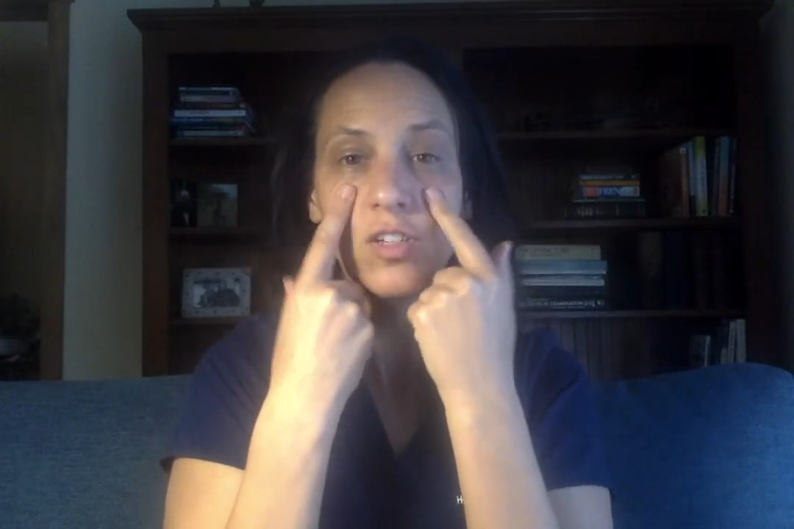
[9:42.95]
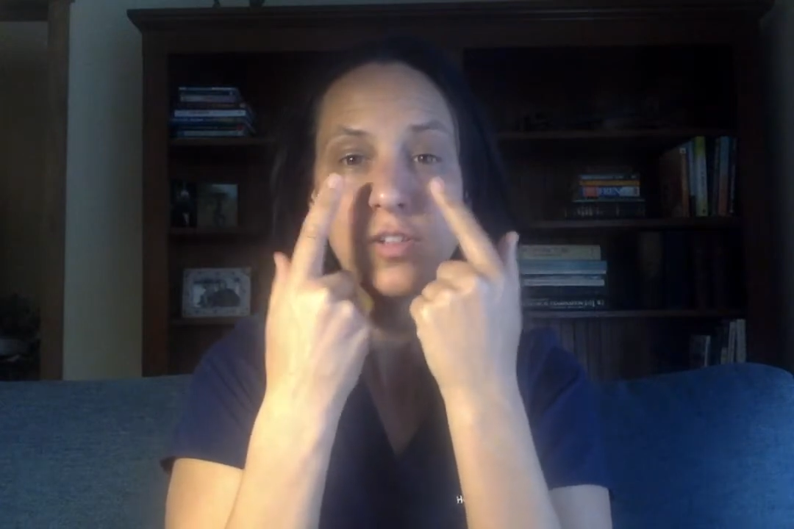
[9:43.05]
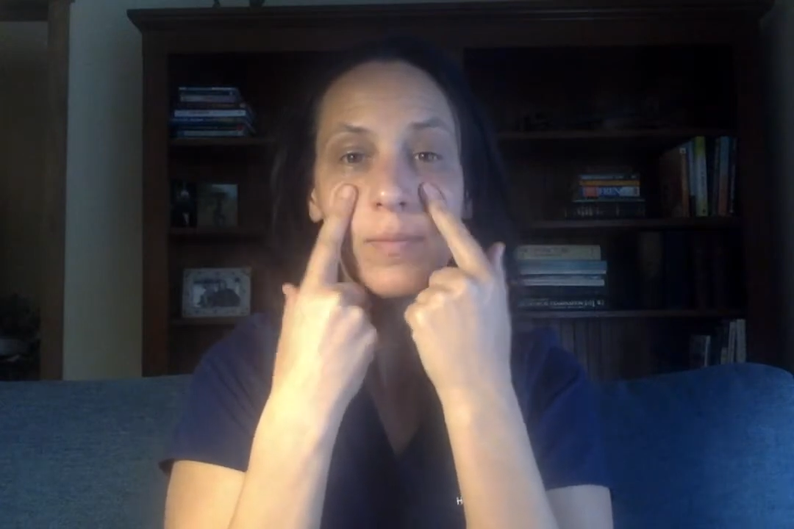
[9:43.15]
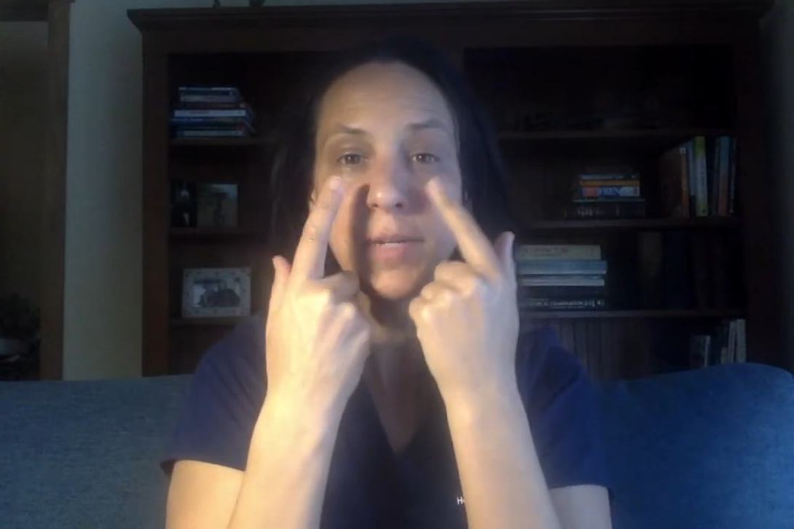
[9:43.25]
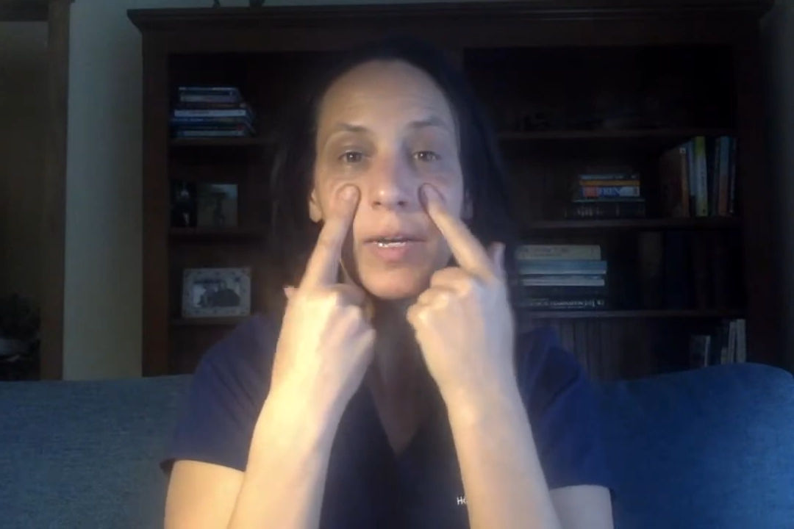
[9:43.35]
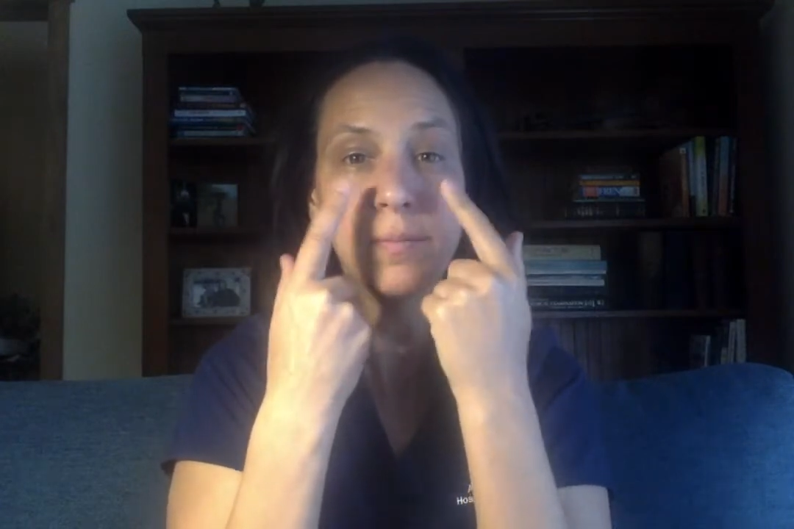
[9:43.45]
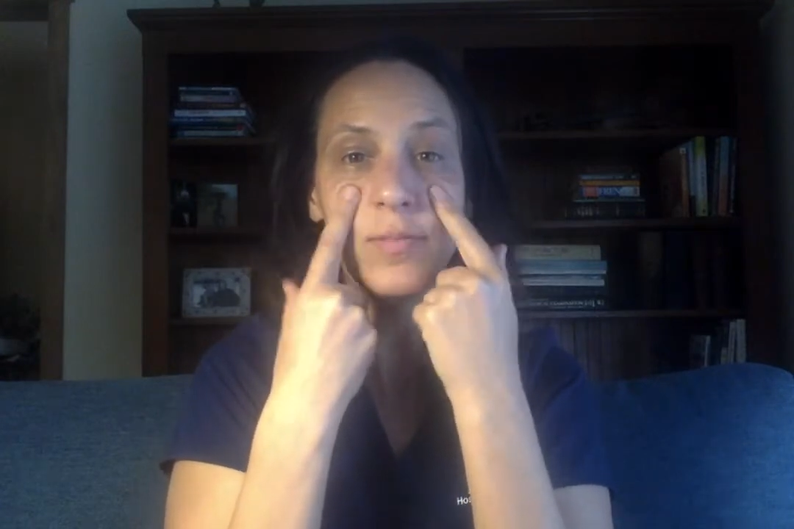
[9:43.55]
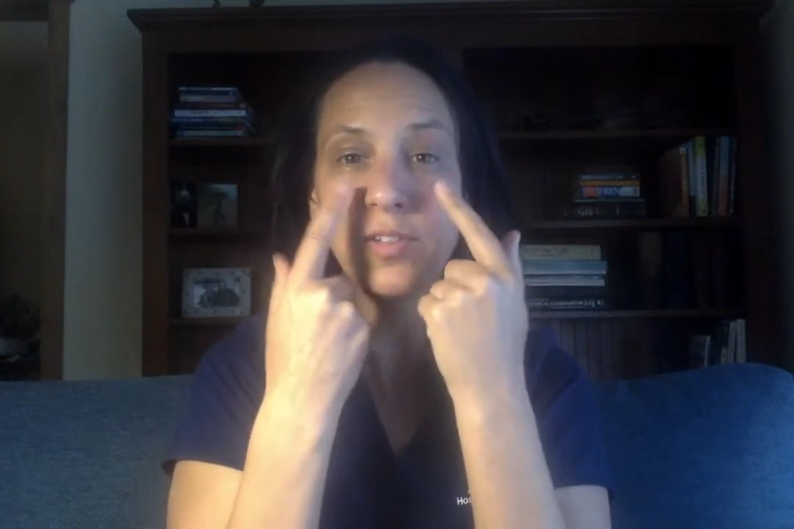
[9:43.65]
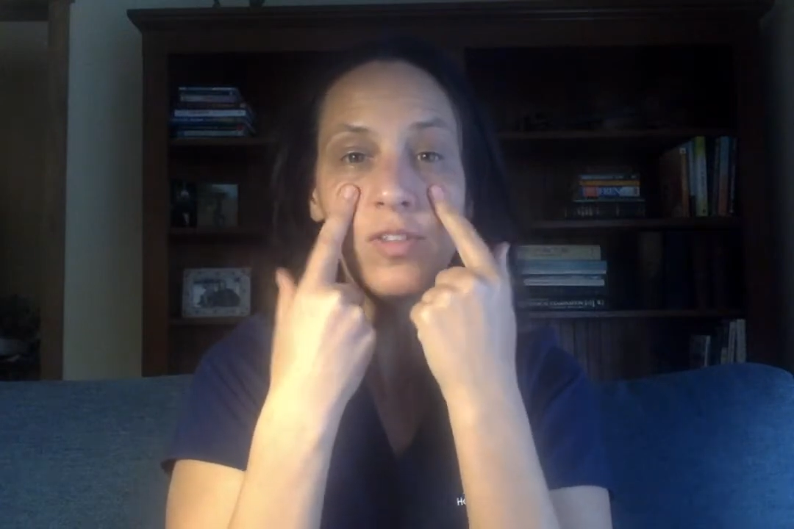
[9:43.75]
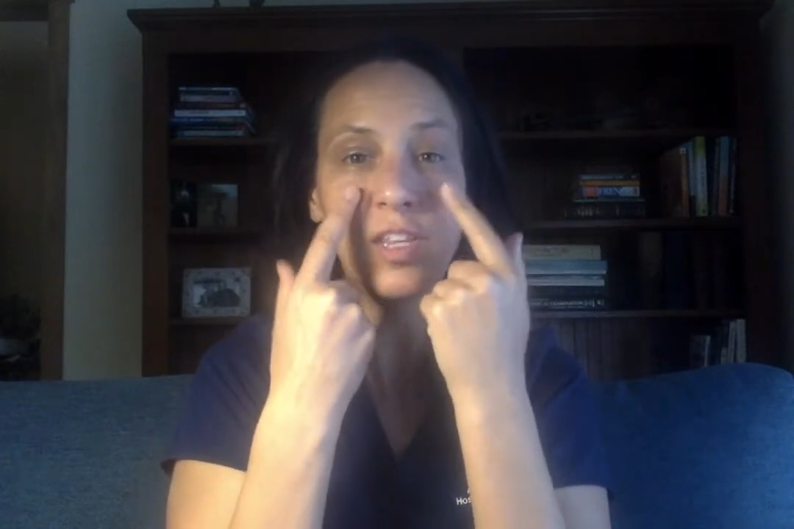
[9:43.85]

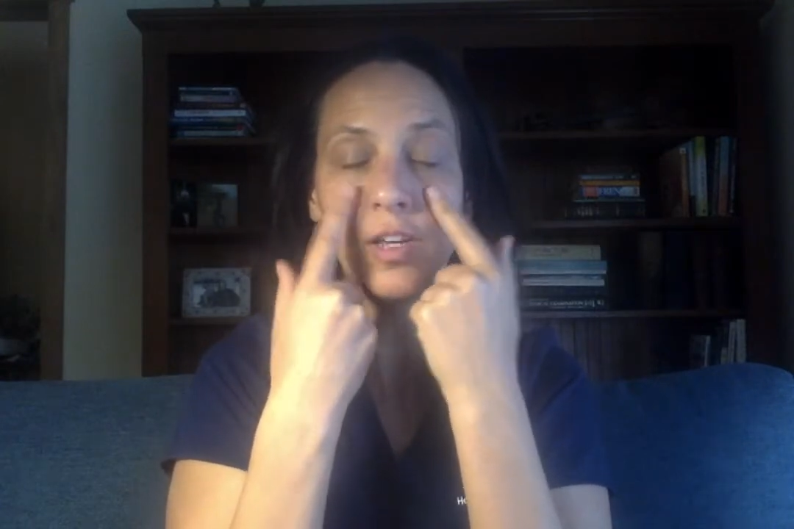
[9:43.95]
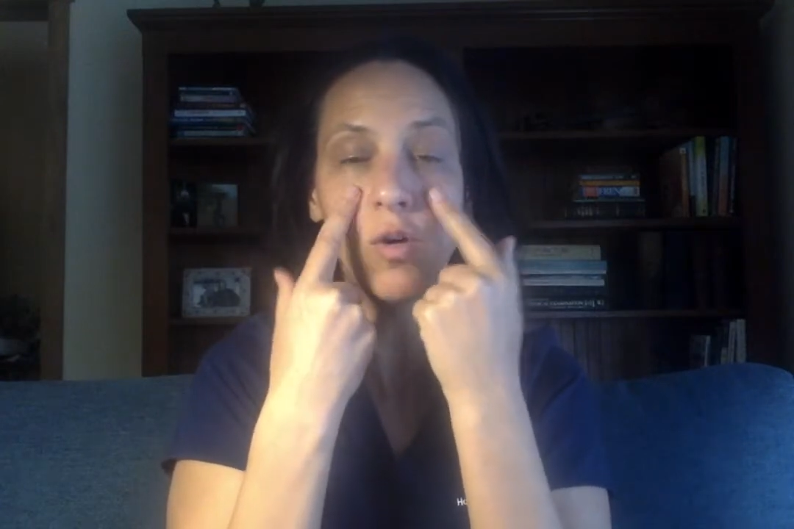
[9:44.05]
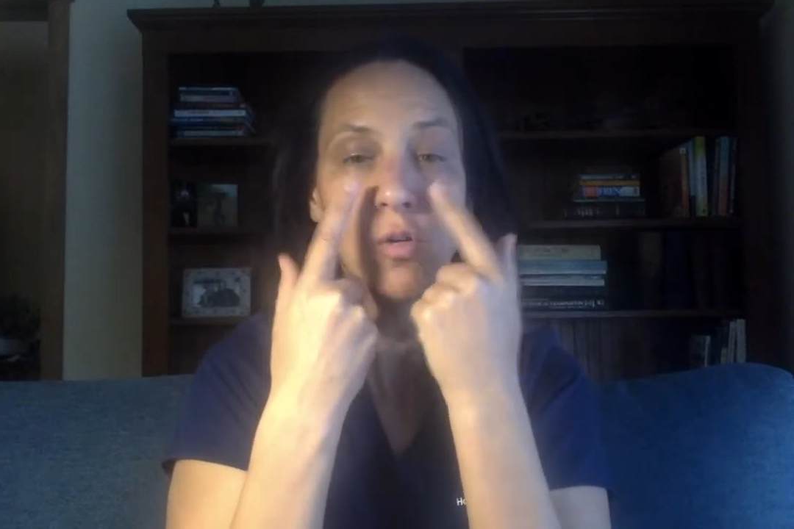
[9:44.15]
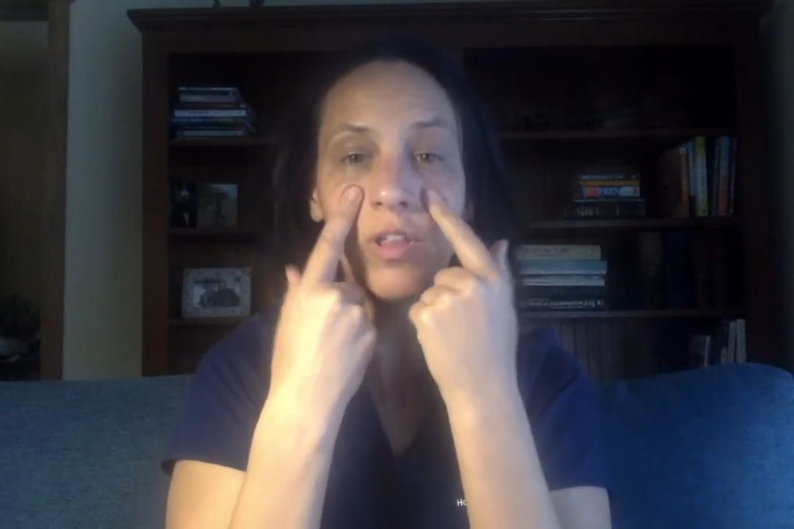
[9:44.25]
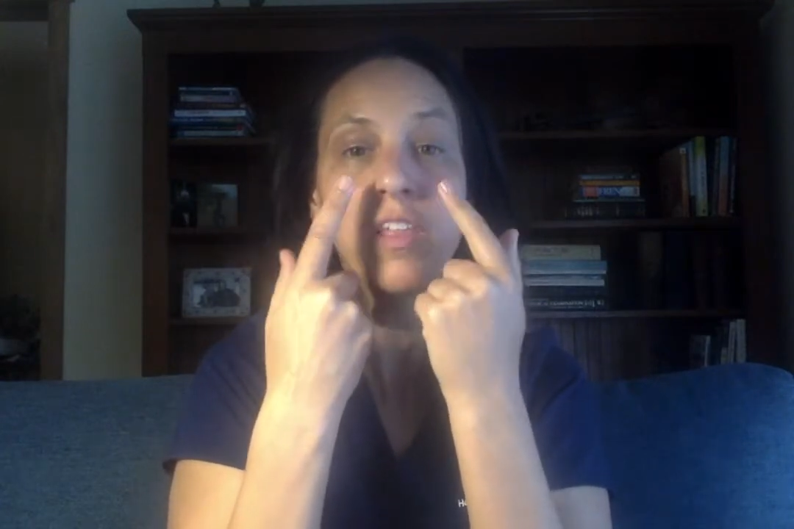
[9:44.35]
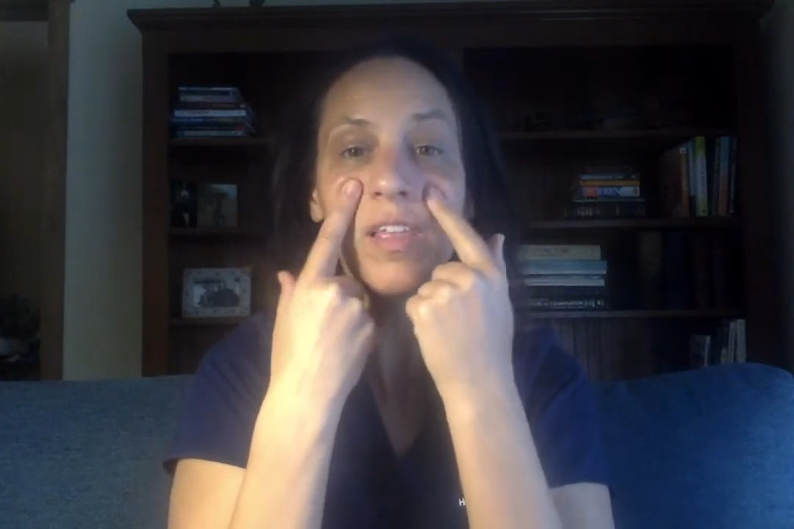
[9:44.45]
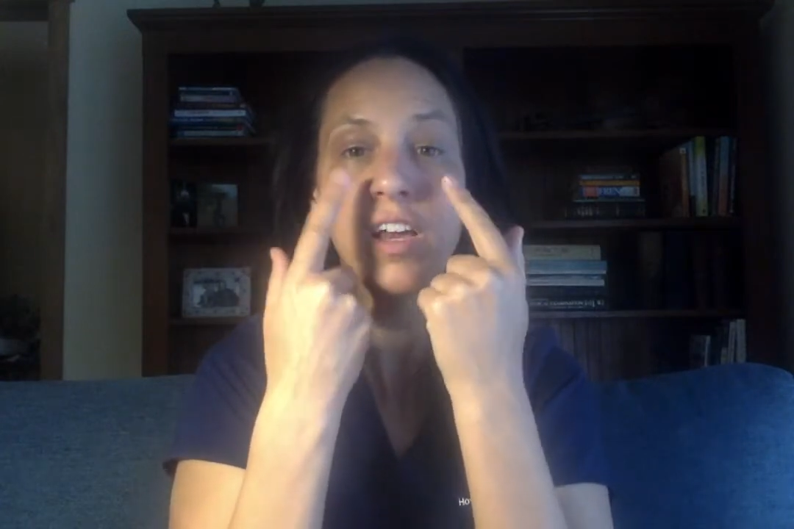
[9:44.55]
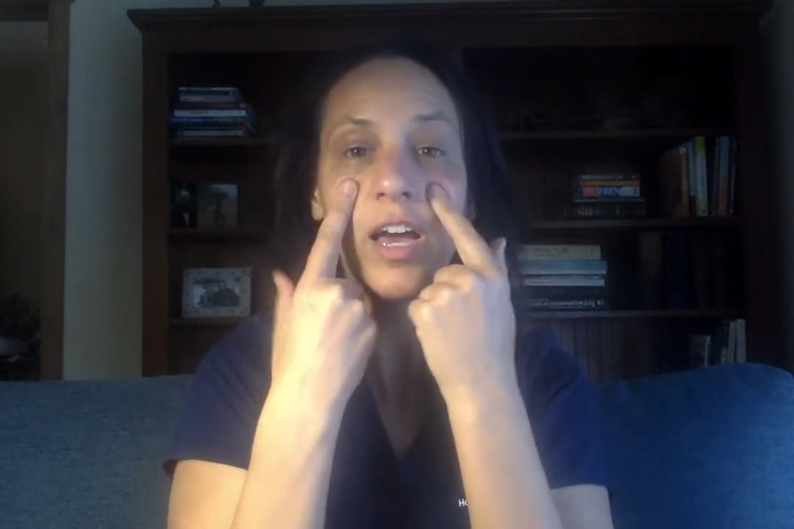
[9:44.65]
sometimes the only thing